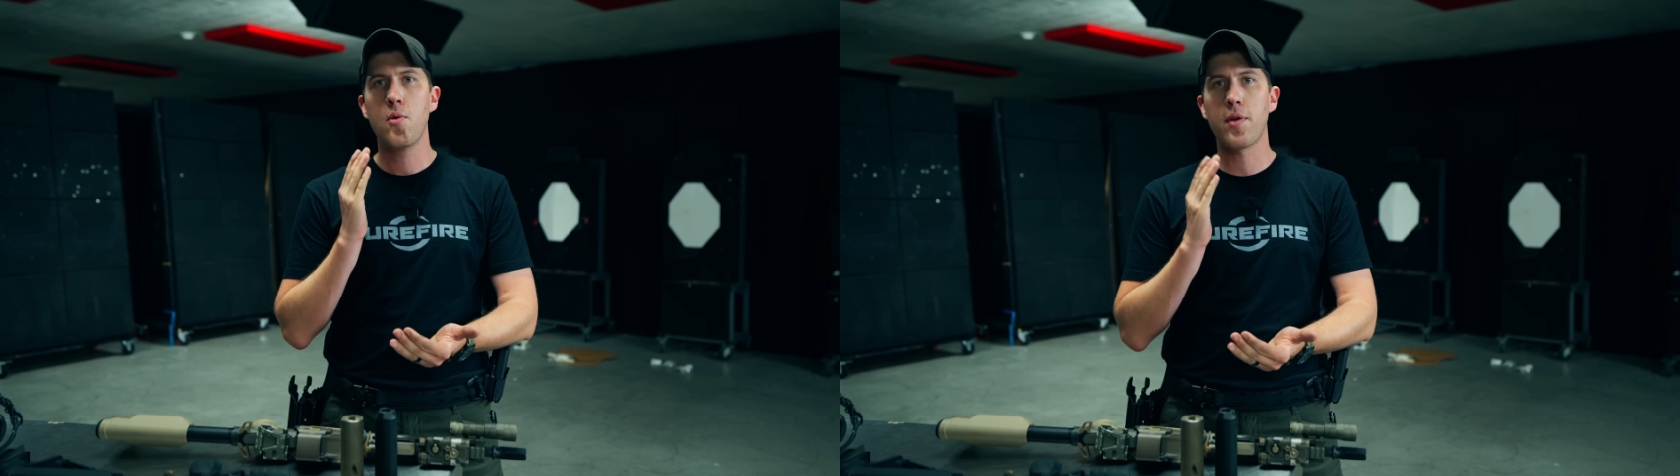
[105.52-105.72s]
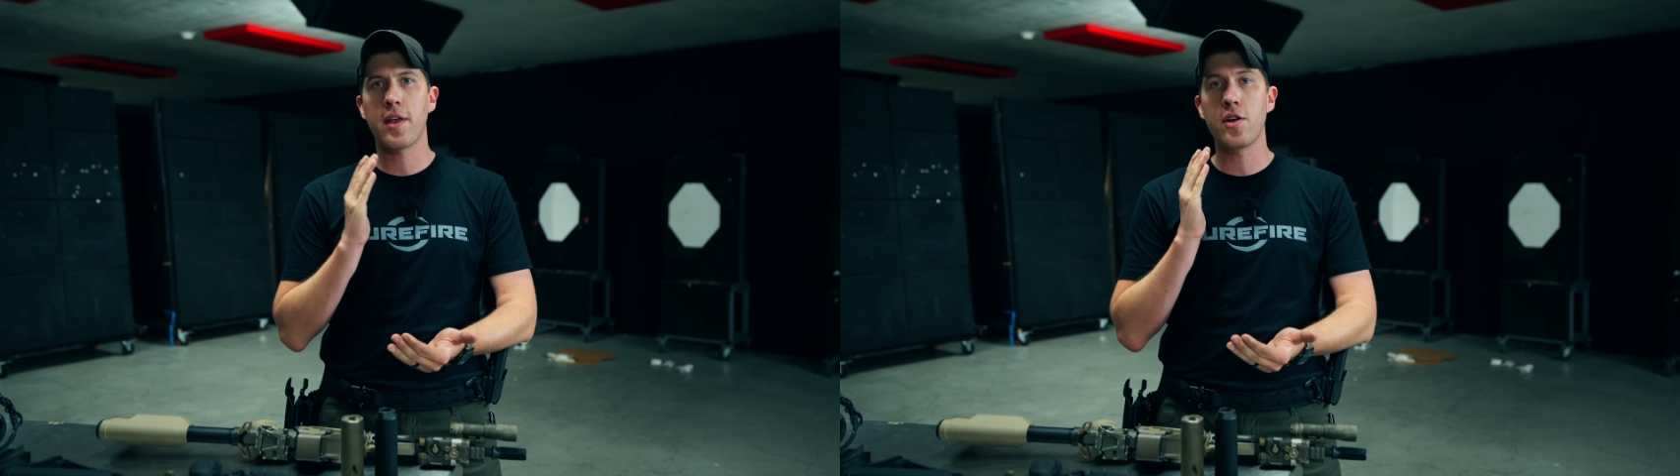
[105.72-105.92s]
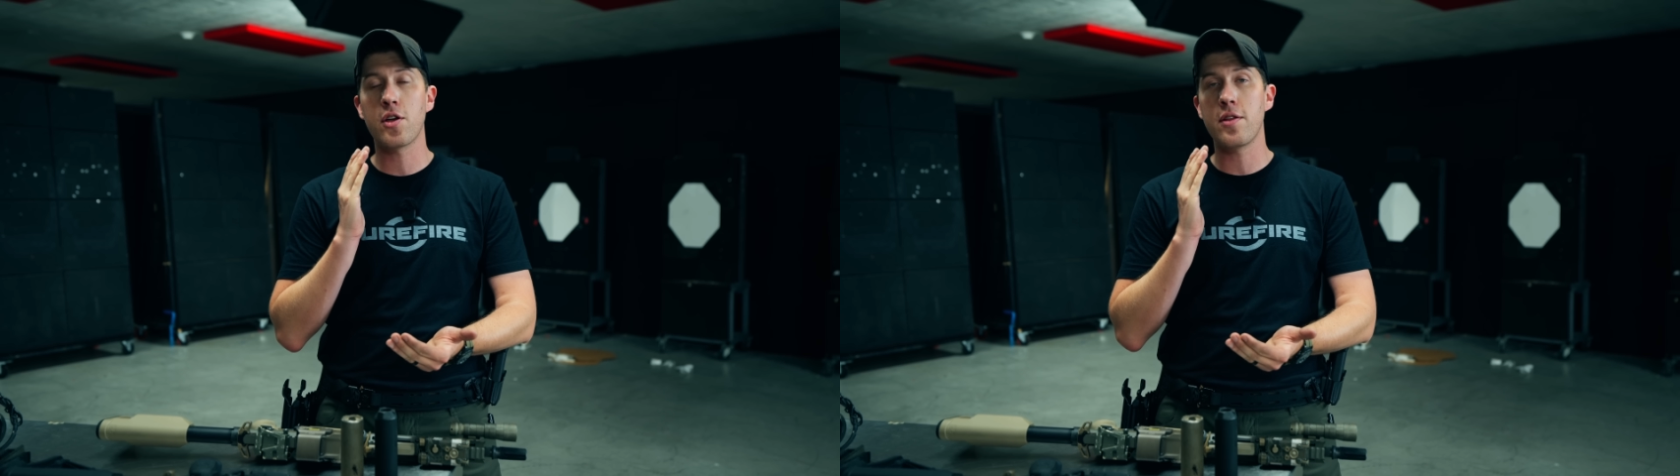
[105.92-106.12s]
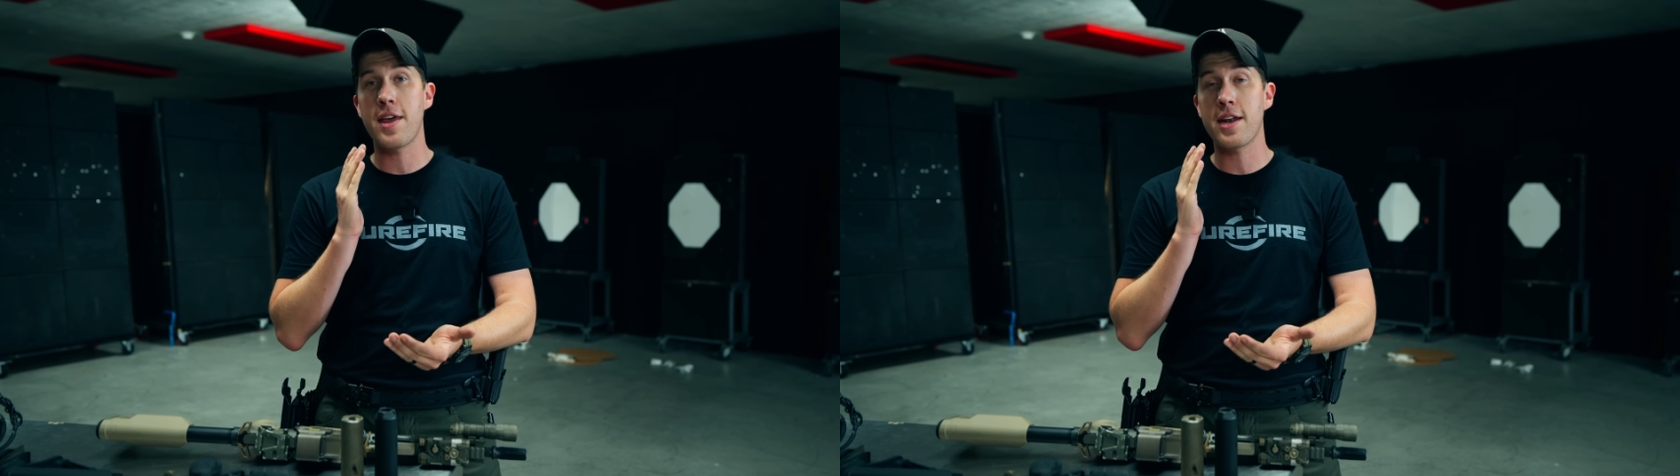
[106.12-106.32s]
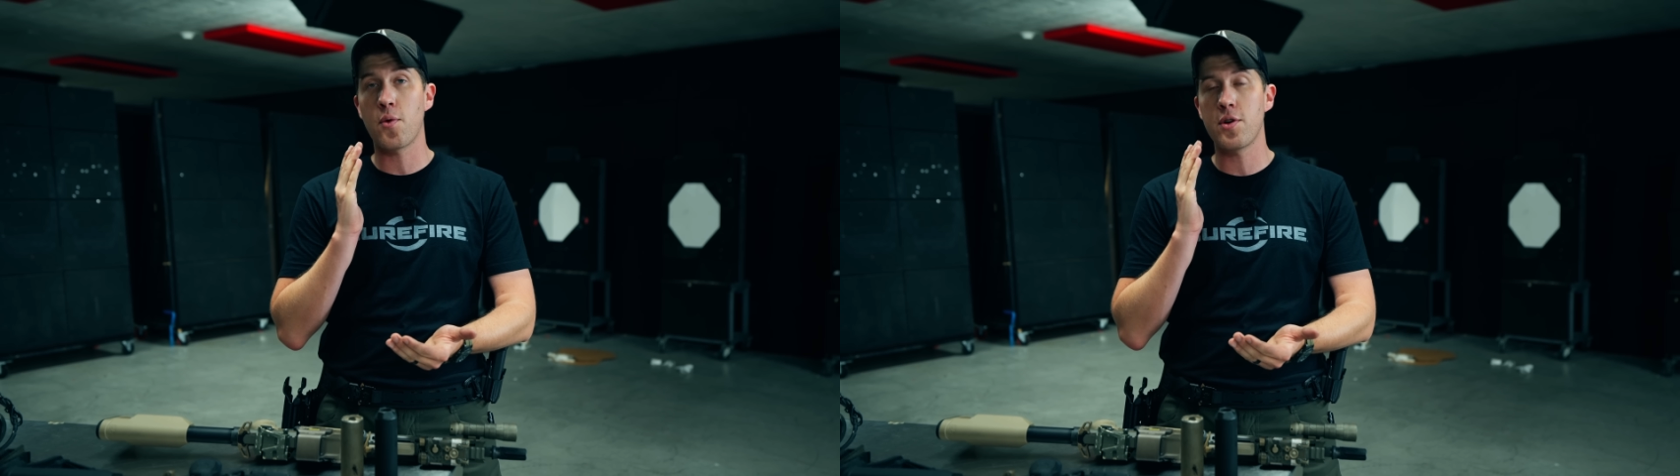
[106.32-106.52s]
We're
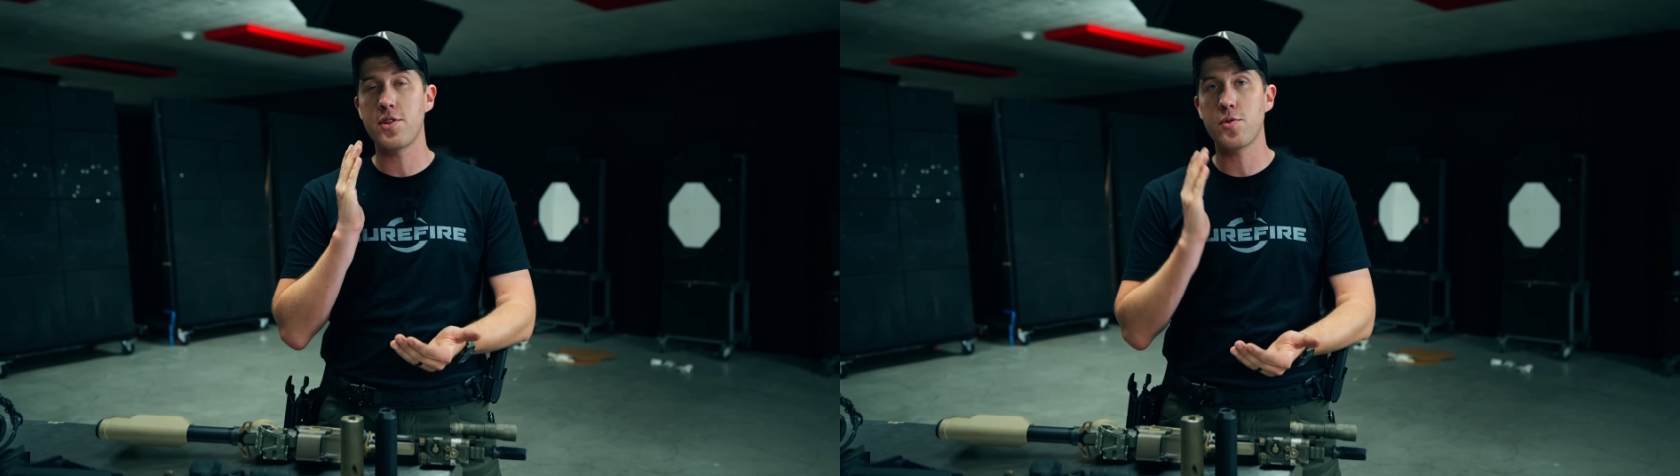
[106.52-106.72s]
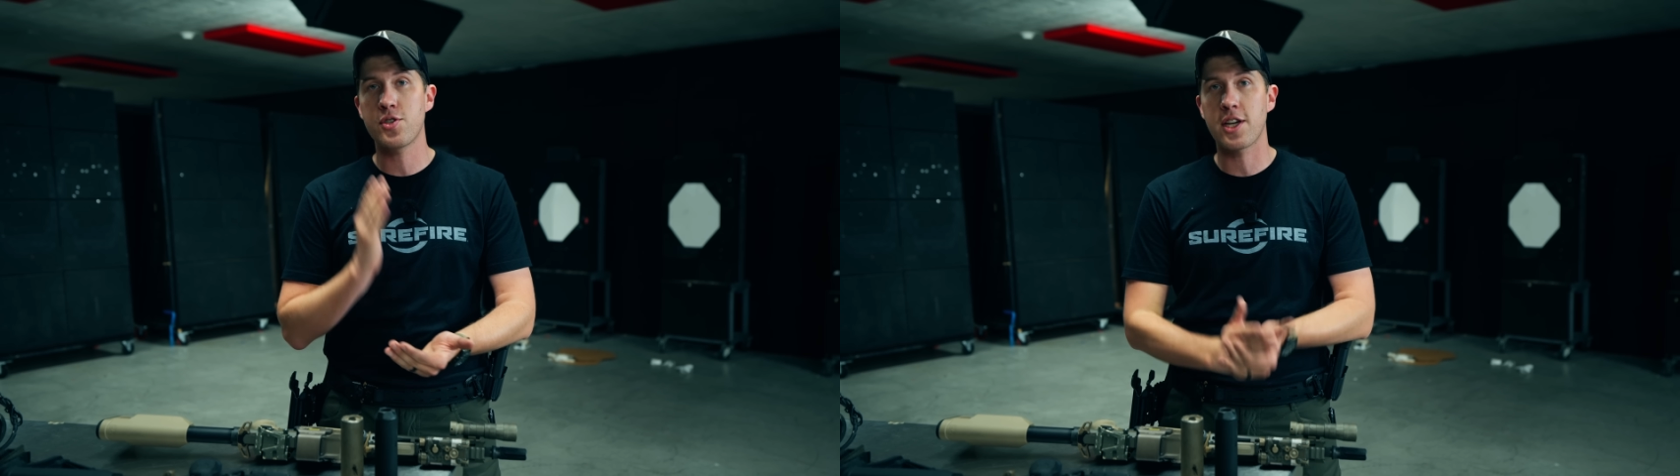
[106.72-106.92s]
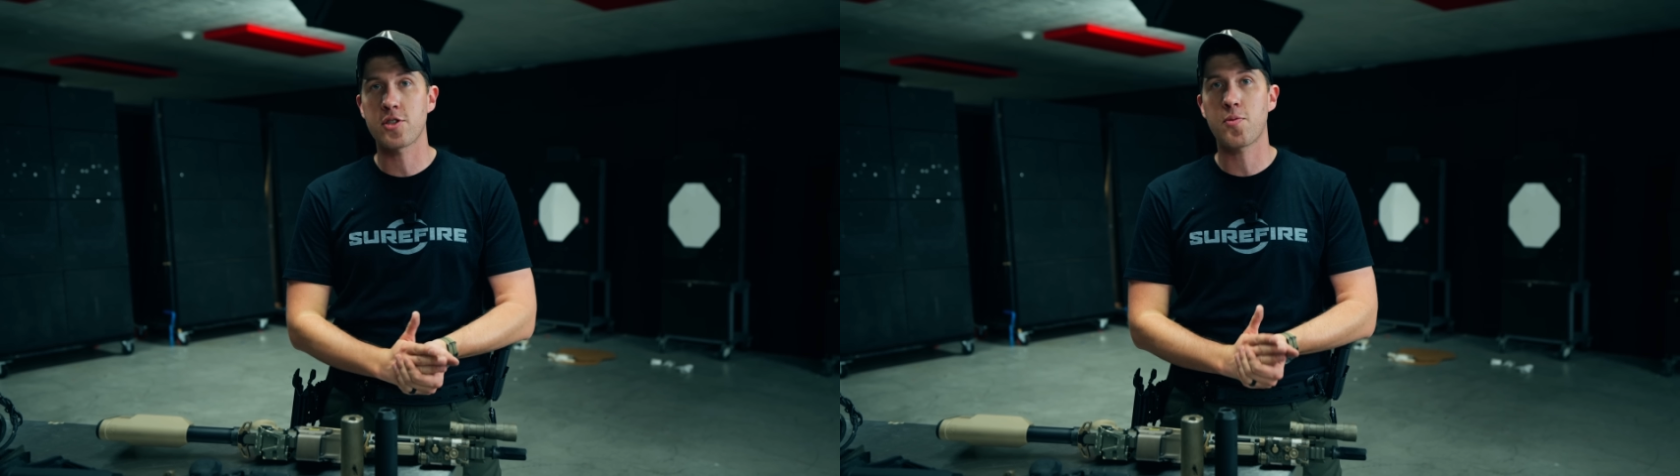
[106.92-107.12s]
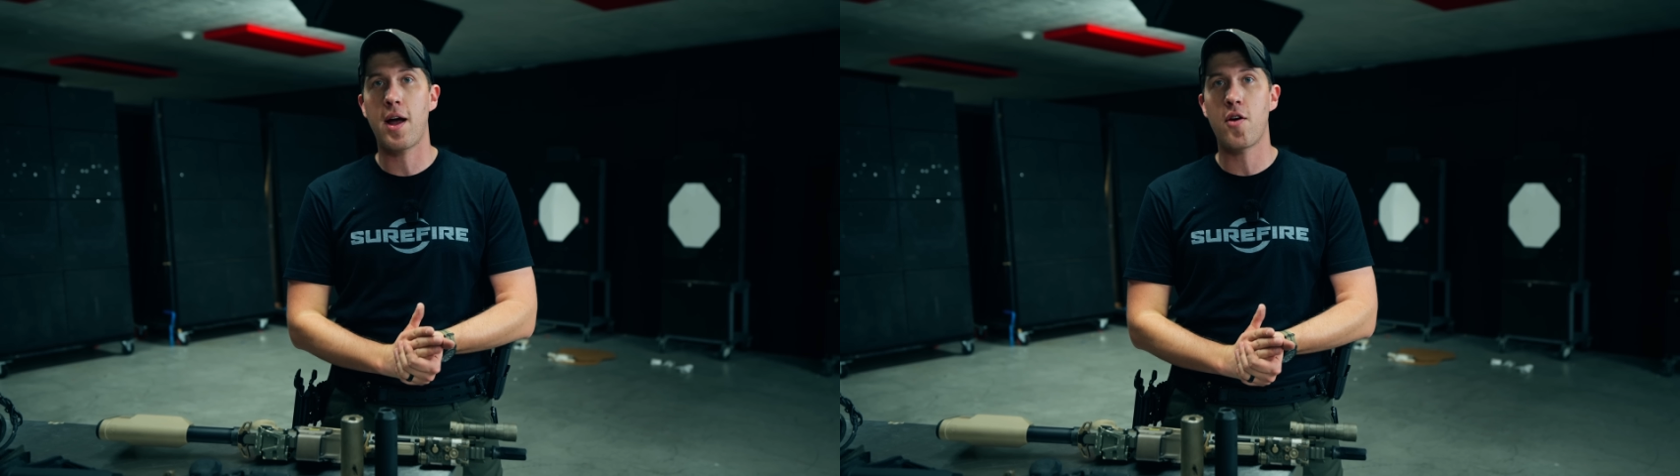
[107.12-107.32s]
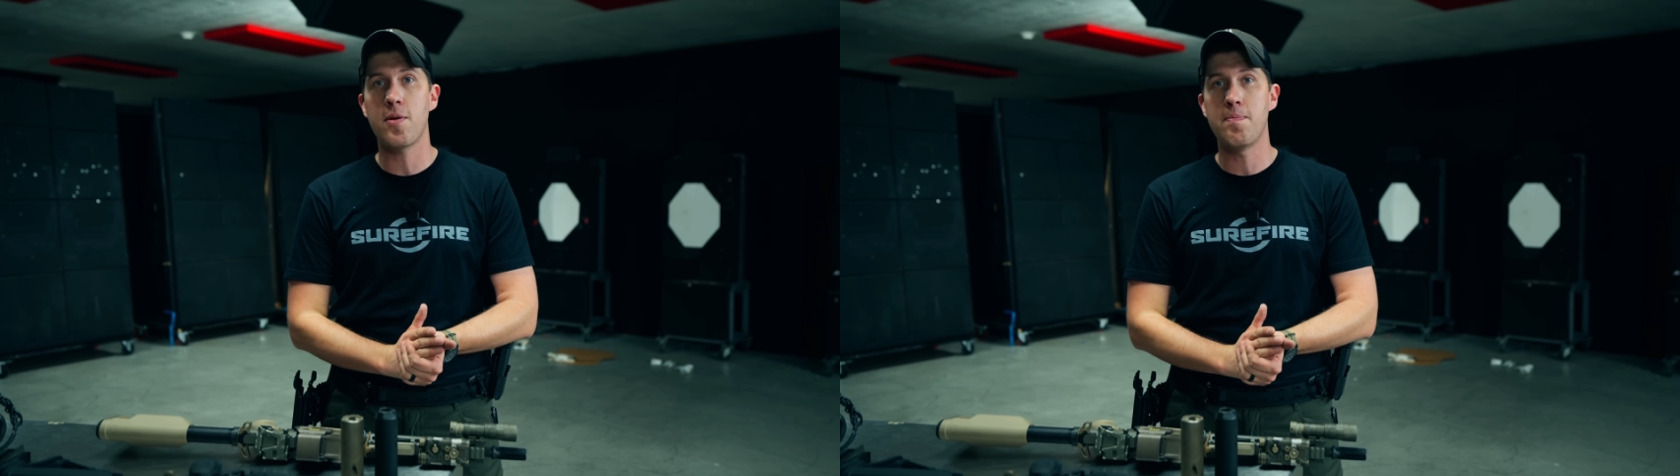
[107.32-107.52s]
then going to do
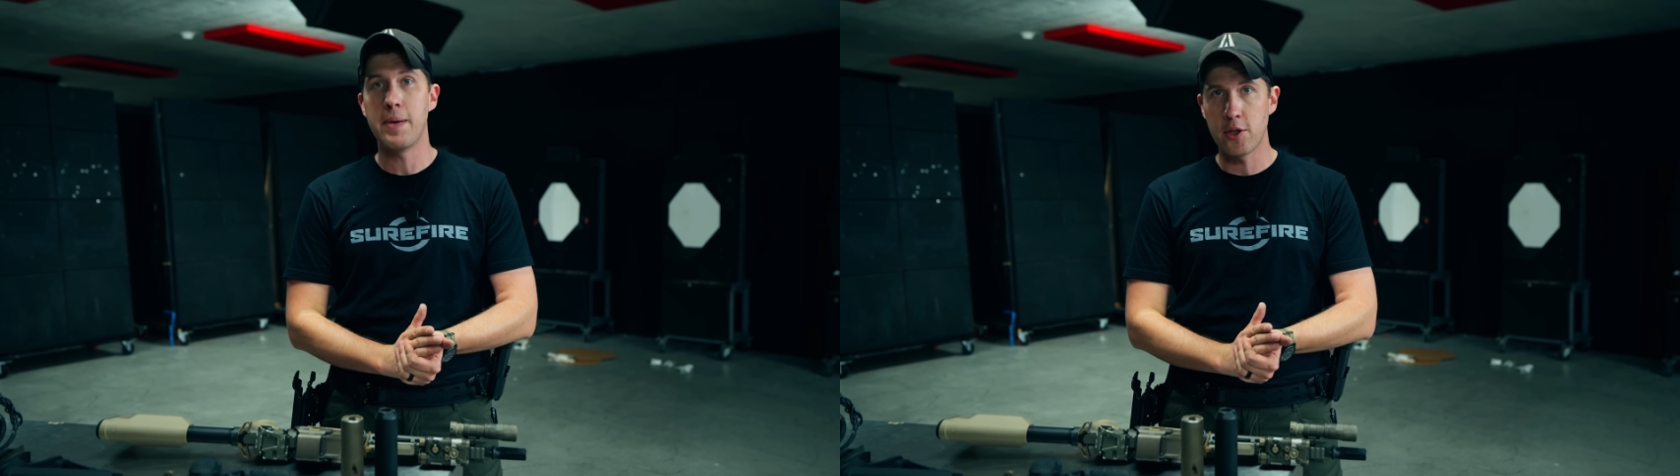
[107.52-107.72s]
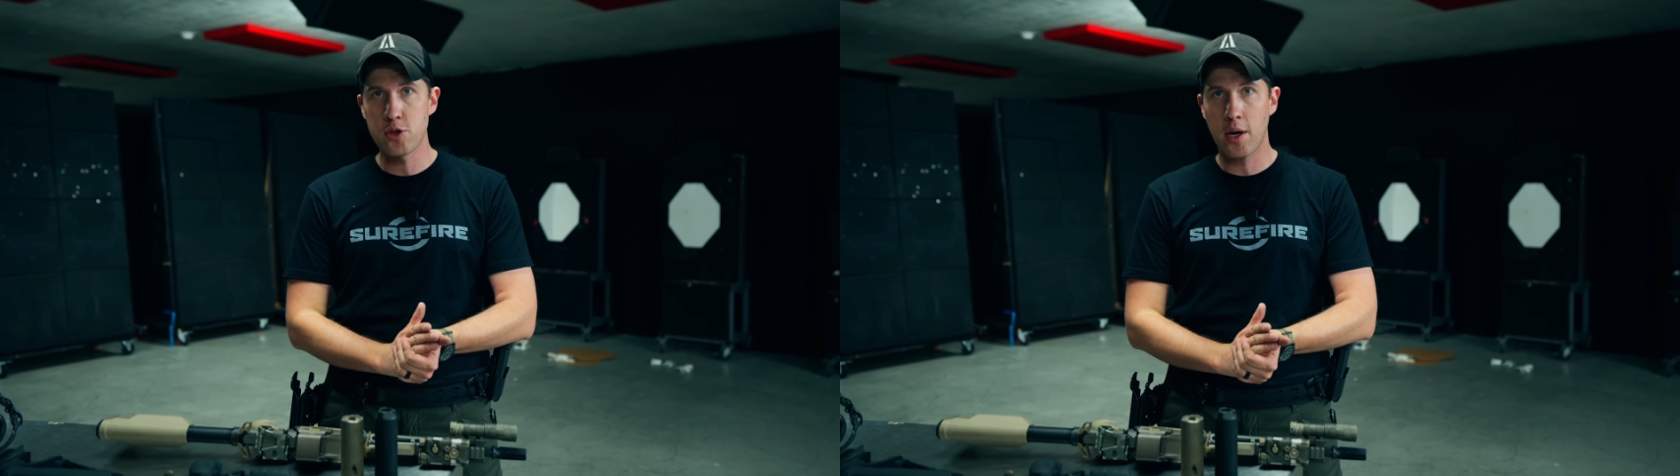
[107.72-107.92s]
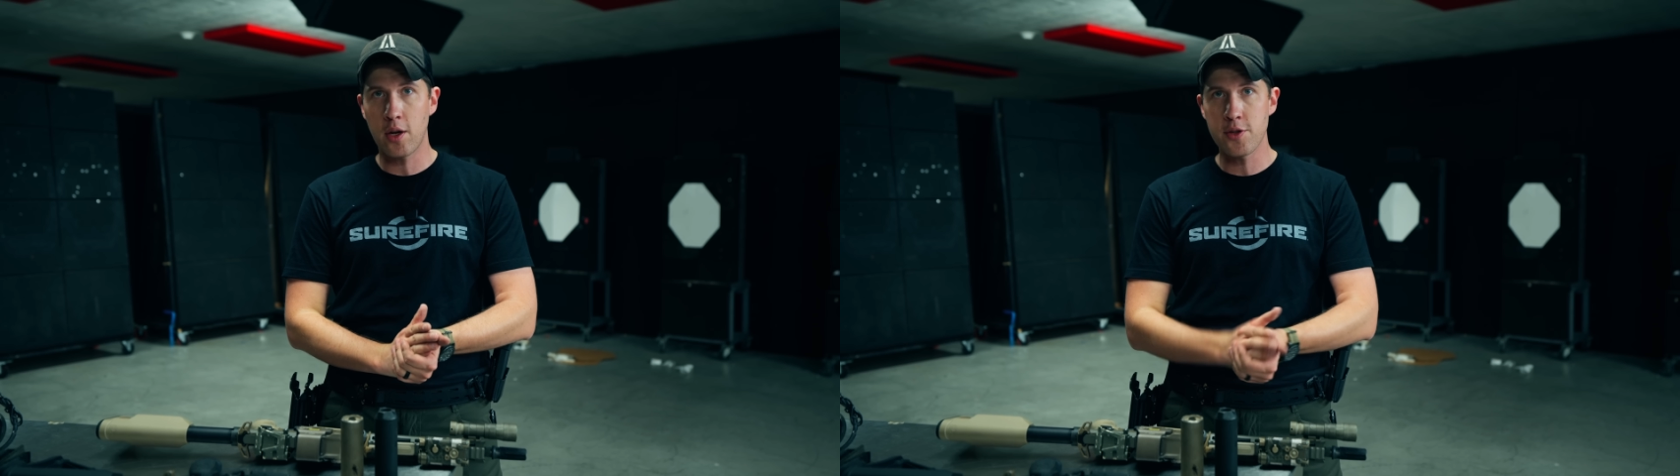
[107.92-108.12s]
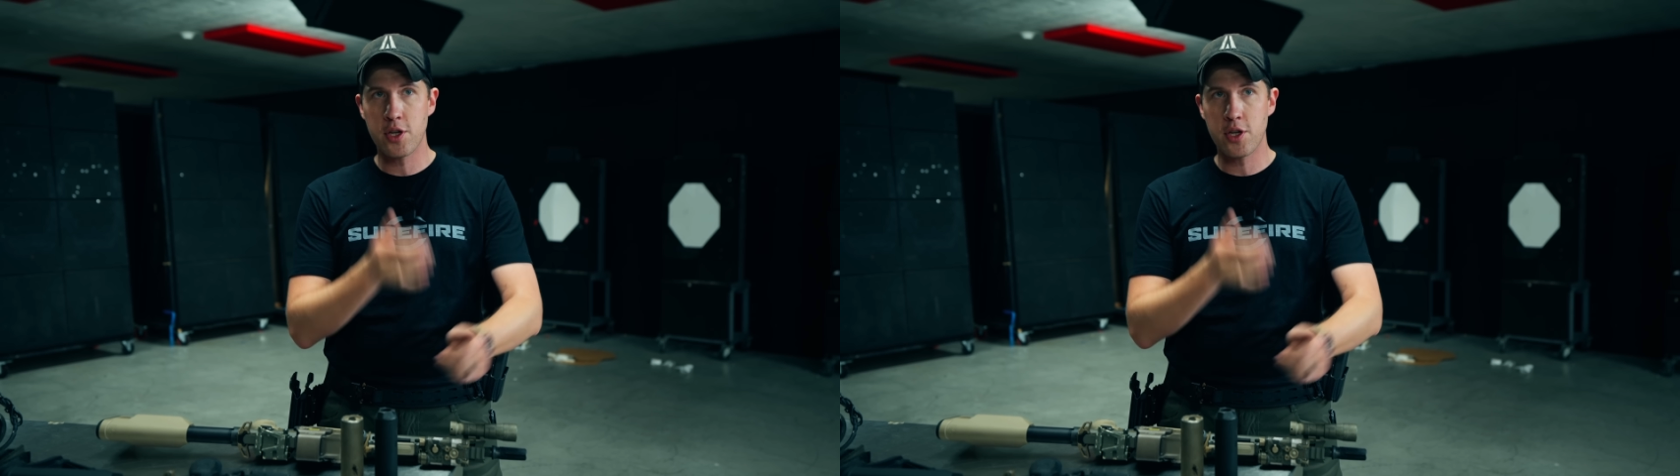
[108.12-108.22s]
6-round bill drill,